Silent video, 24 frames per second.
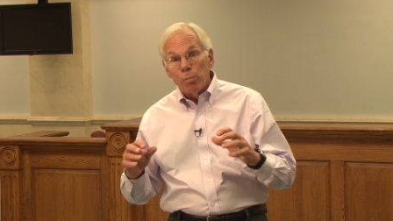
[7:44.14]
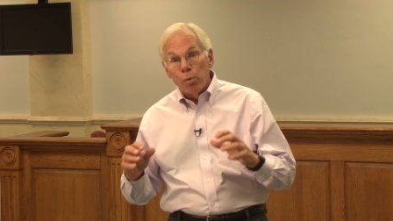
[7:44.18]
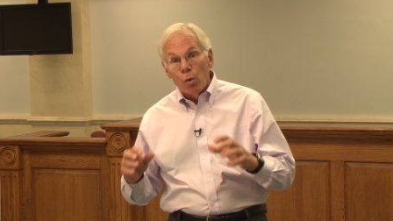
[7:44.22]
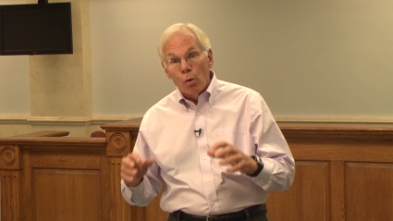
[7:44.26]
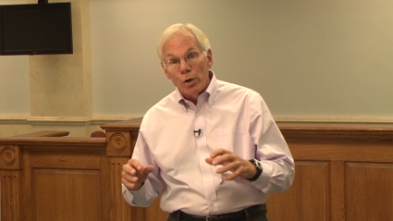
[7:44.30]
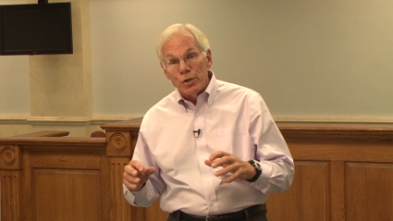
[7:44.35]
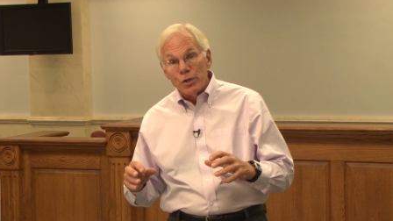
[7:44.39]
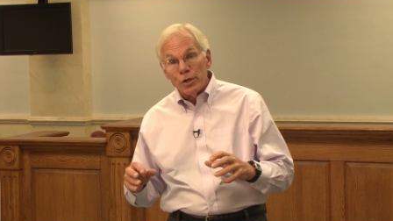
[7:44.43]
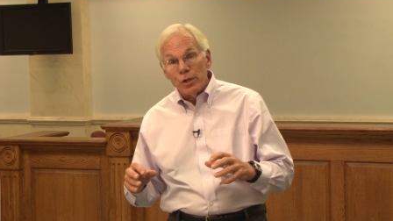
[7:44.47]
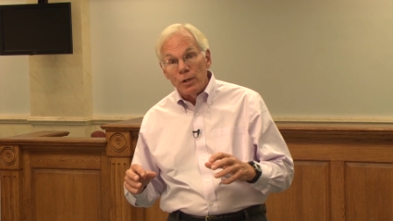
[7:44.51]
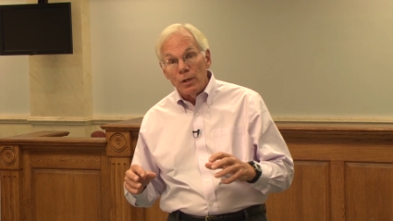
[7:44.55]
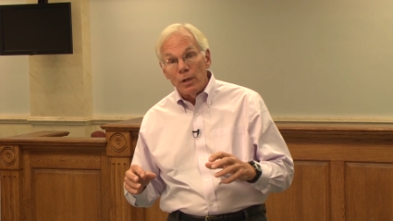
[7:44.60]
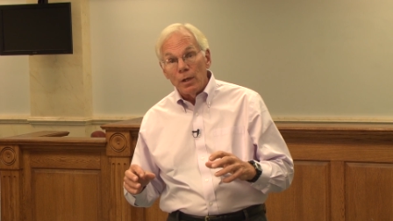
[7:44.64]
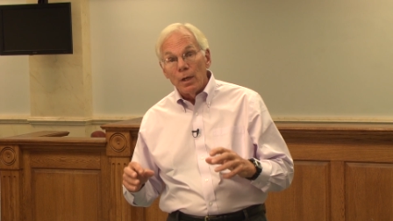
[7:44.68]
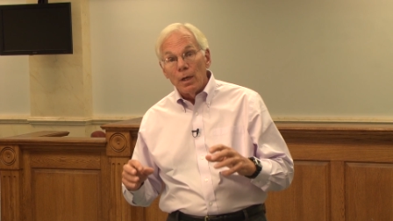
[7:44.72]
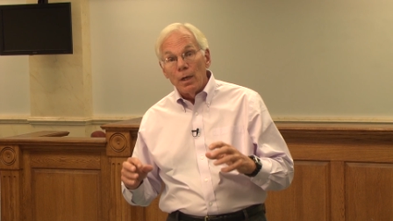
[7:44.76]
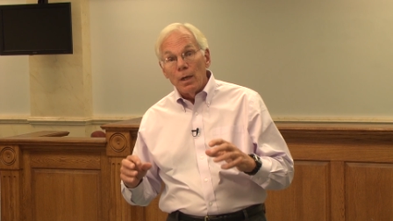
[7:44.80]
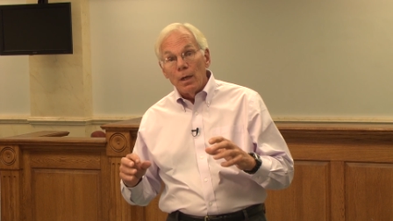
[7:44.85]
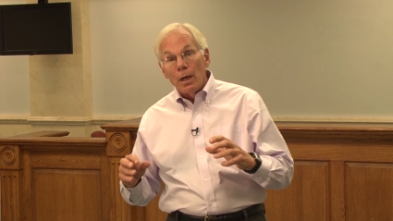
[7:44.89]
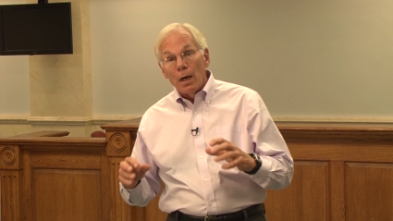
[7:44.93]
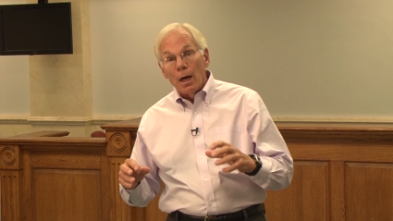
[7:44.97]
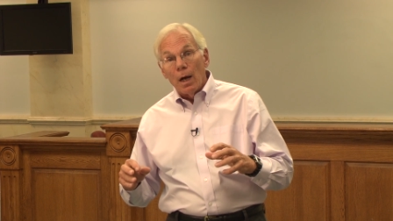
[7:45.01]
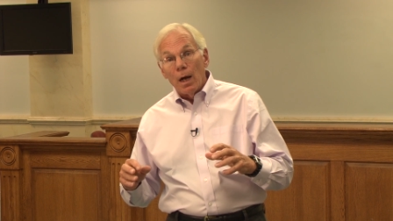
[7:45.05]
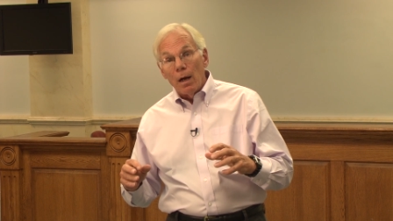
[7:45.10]
portion
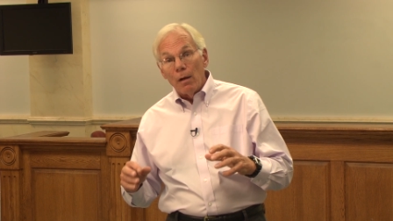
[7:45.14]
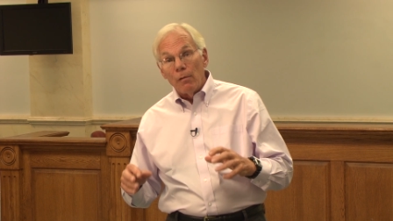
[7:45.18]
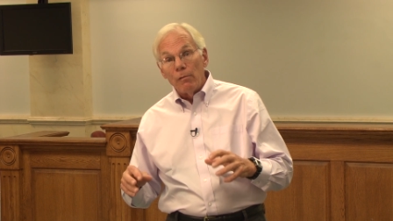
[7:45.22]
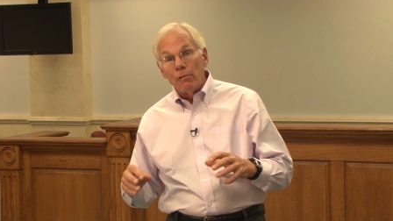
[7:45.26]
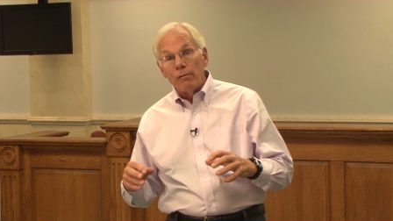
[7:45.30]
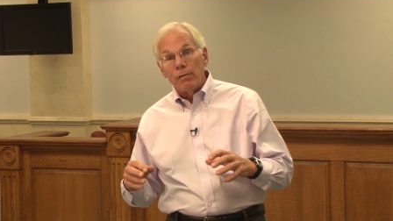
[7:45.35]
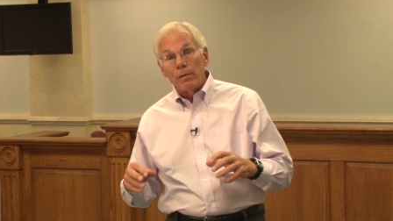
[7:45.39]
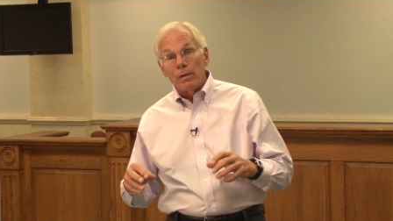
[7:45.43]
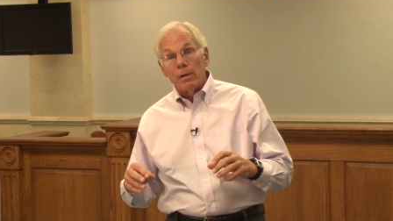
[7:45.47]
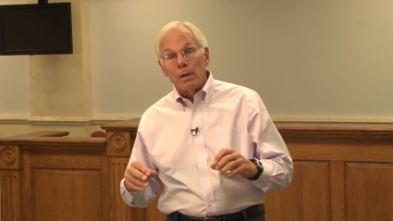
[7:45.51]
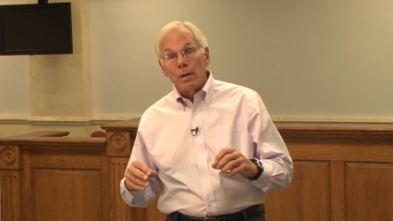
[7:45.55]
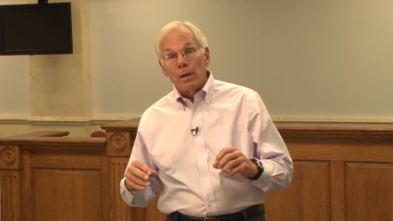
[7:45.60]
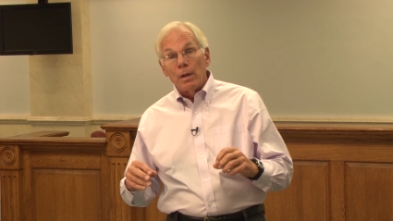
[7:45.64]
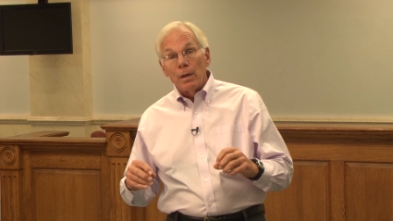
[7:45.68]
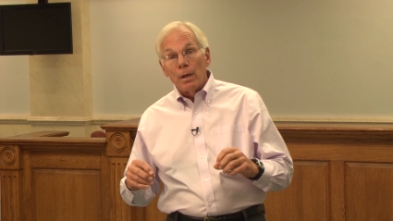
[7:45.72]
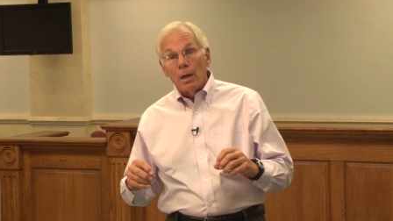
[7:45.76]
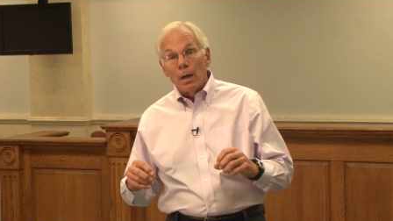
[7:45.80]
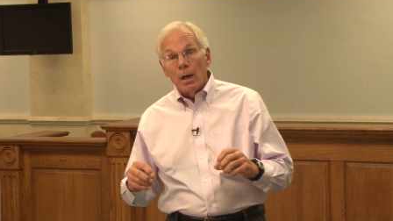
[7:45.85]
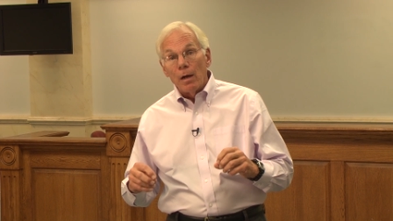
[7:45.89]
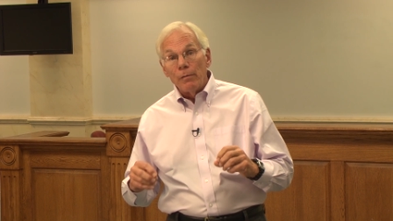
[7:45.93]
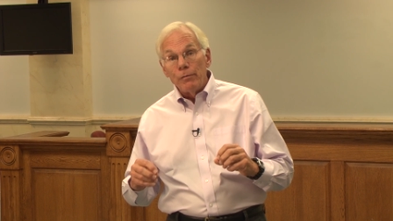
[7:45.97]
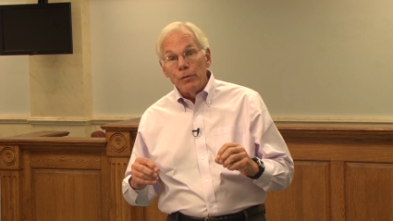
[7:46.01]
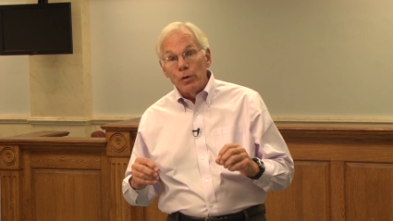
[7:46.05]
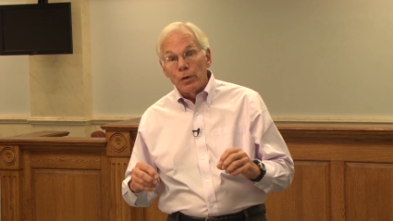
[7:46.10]
of
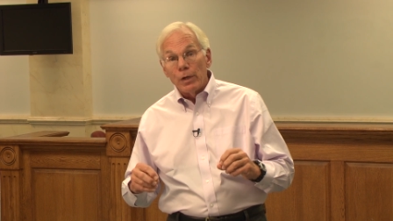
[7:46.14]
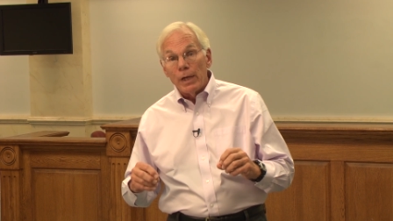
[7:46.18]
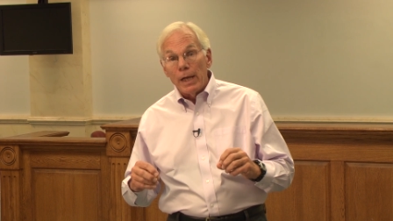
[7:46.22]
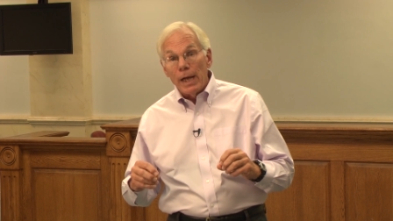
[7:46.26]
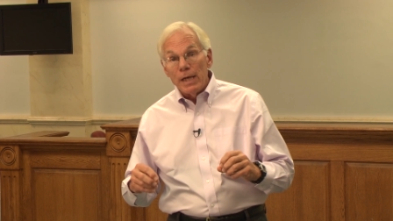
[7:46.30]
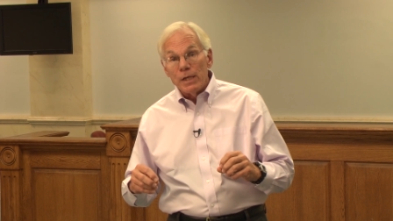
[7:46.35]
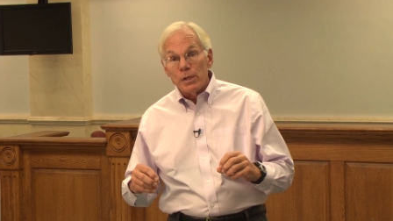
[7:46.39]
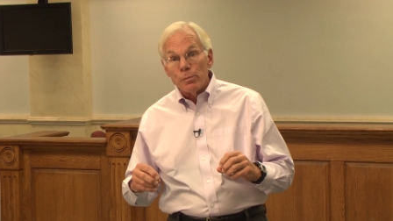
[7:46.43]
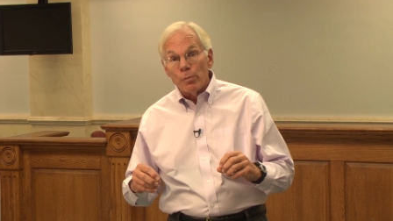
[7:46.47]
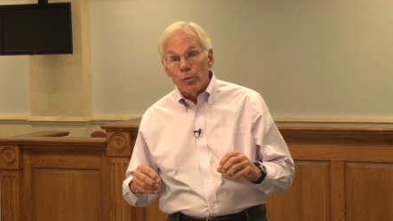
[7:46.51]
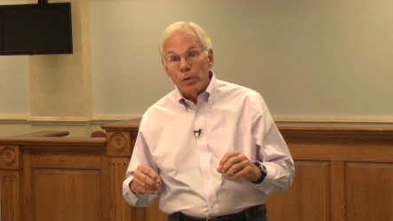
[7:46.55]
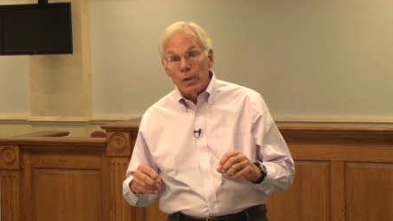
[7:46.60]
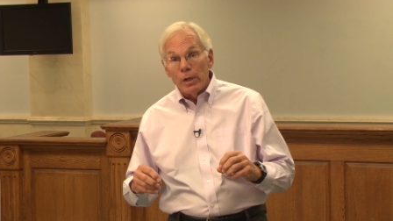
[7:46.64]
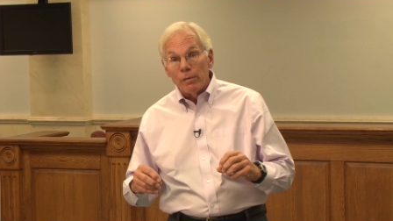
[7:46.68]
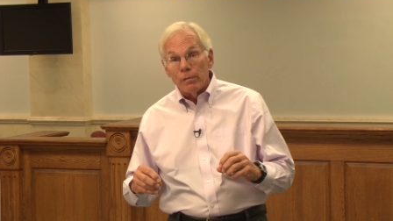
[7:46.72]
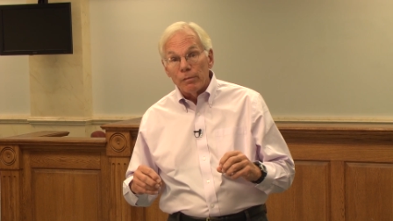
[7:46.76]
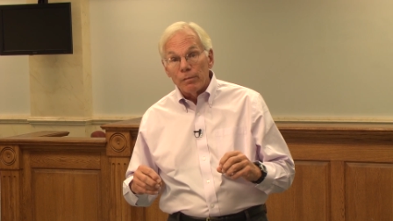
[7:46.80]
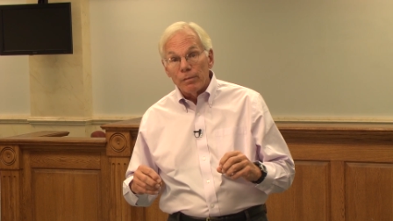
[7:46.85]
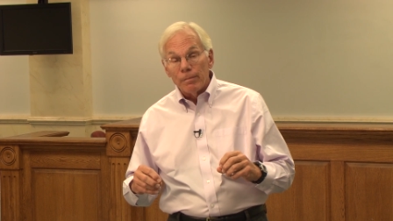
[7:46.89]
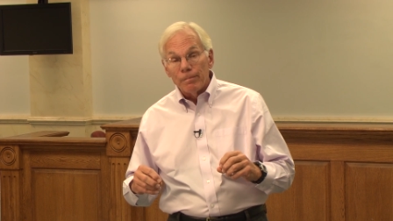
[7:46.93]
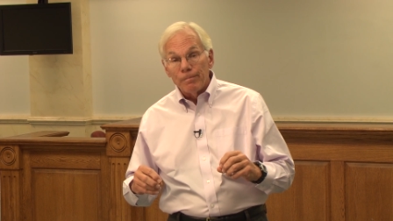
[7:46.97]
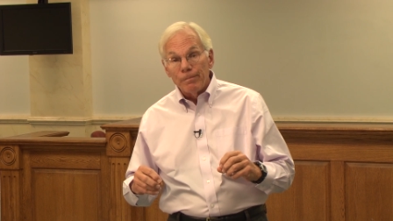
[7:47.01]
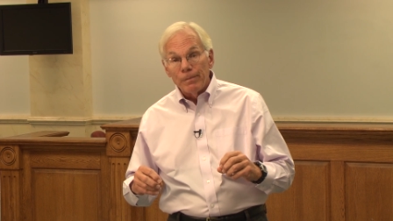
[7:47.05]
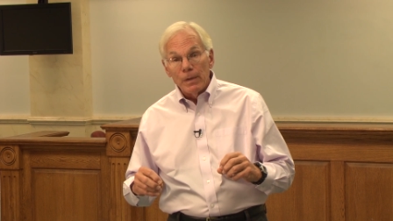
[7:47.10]
your case brief.